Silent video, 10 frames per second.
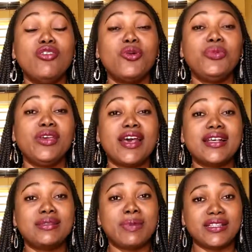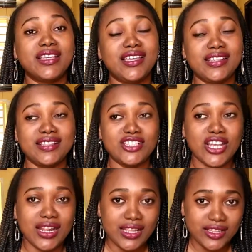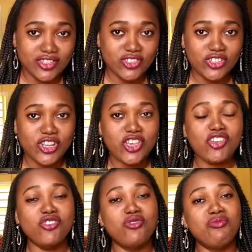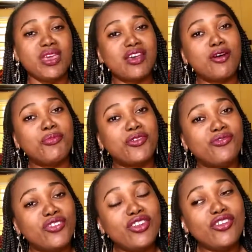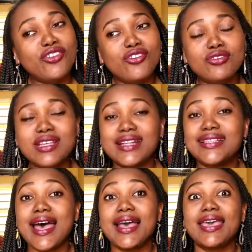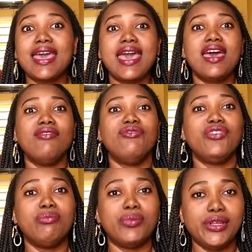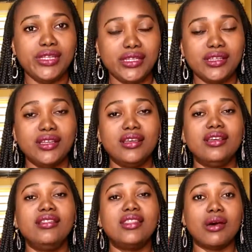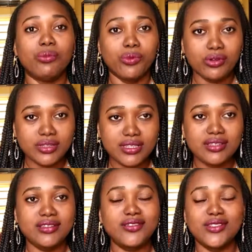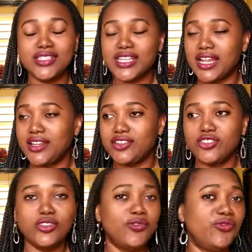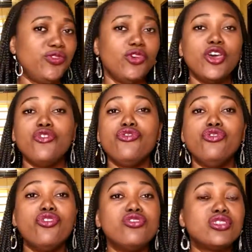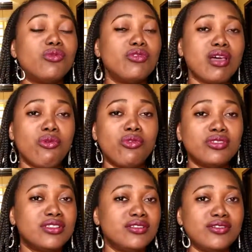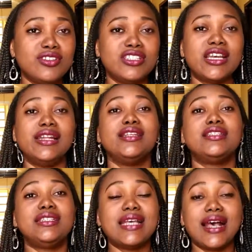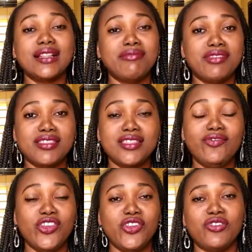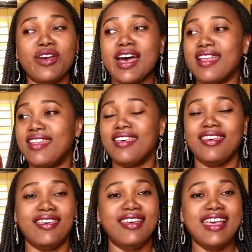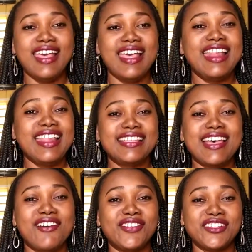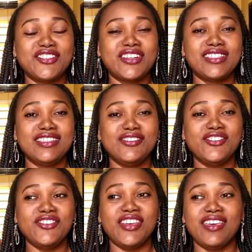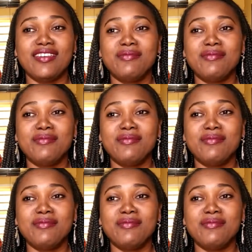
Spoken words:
hope you guys partake in the challenge. Make up your videos. I tag everybody that wants to do the challenge. If you know someone that wants to do the challenge, tag them in this video, and let's have an interesting new year.